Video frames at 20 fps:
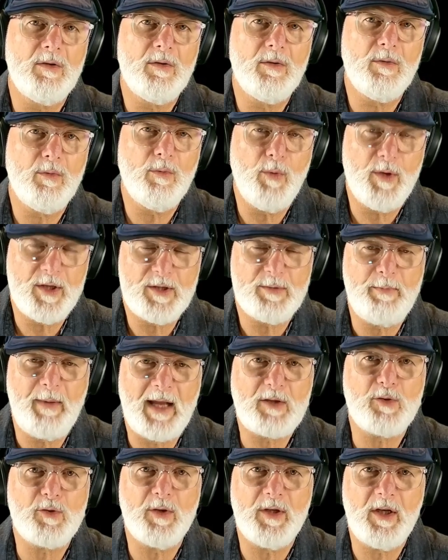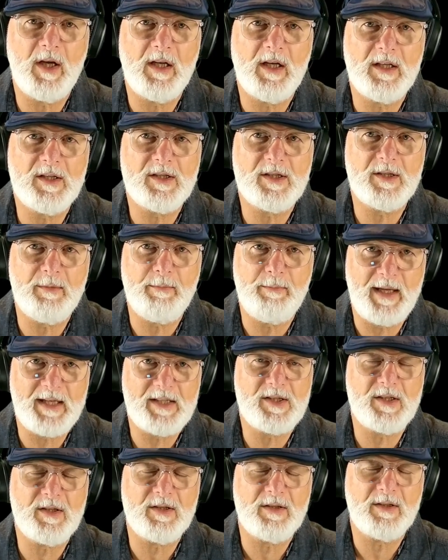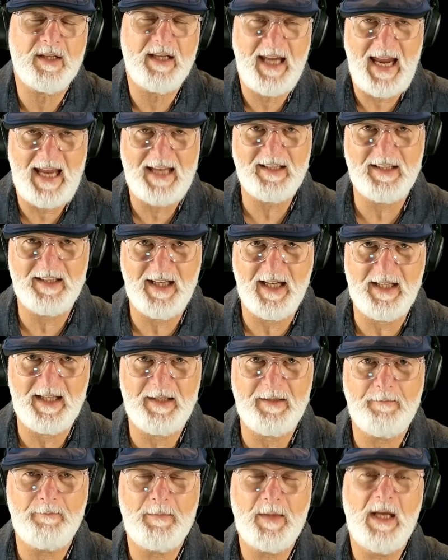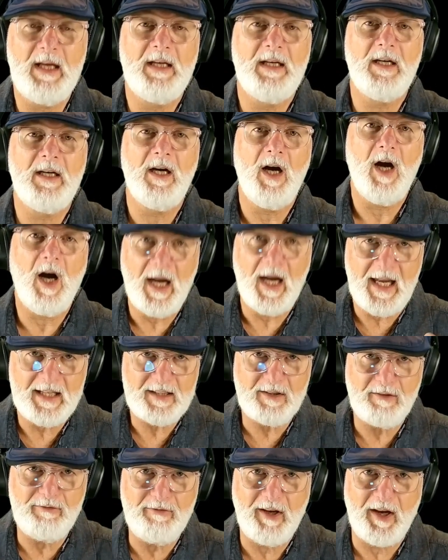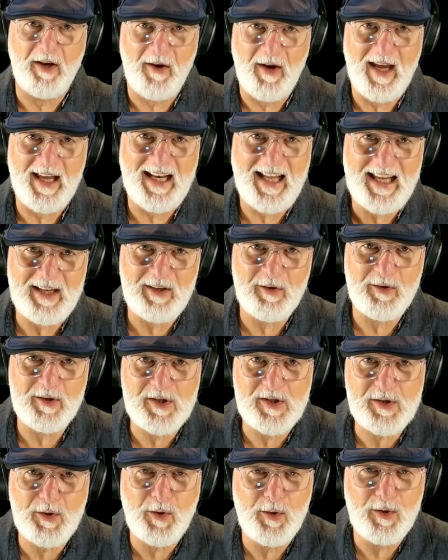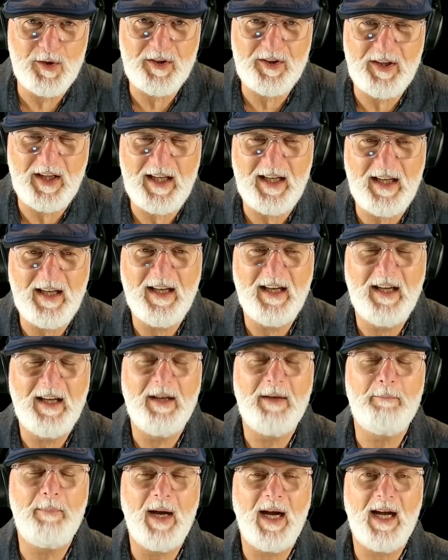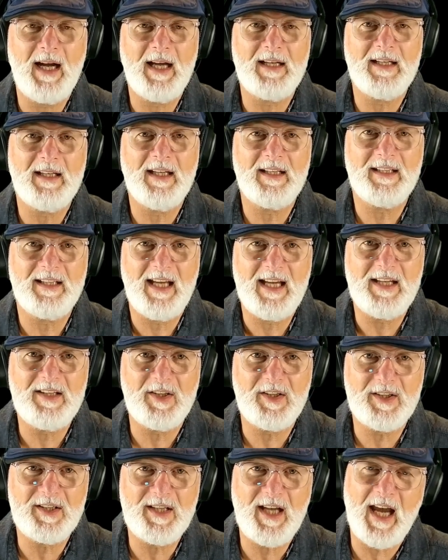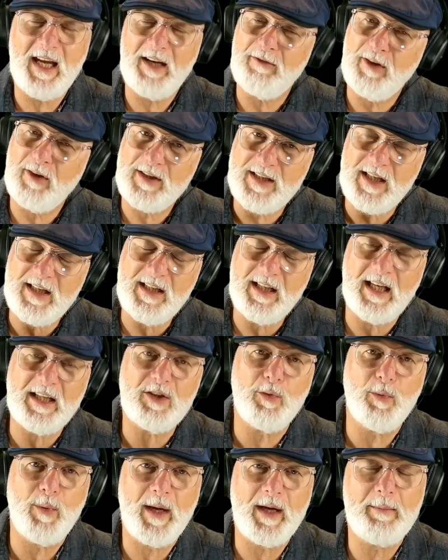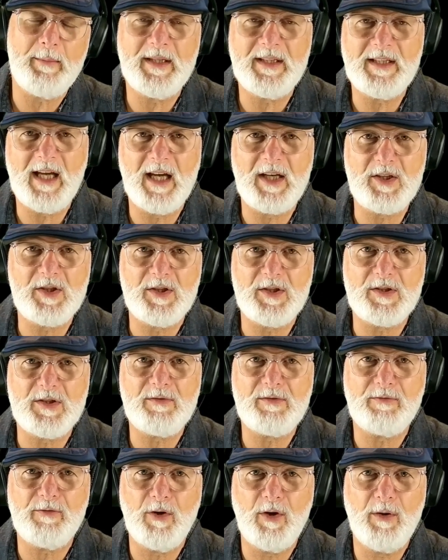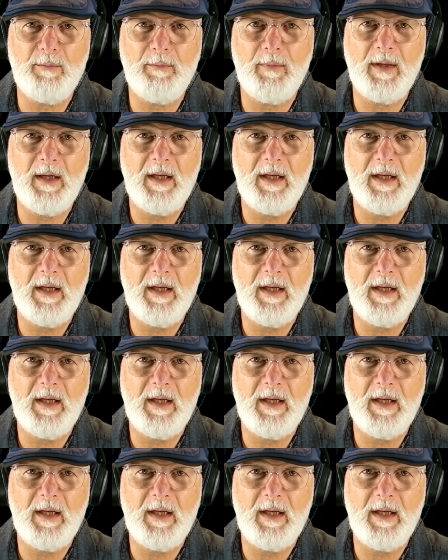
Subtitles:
which battery is the best candidate. I had to figure out how to install the thing, but at the end of the day, if I didn't get the recommendations from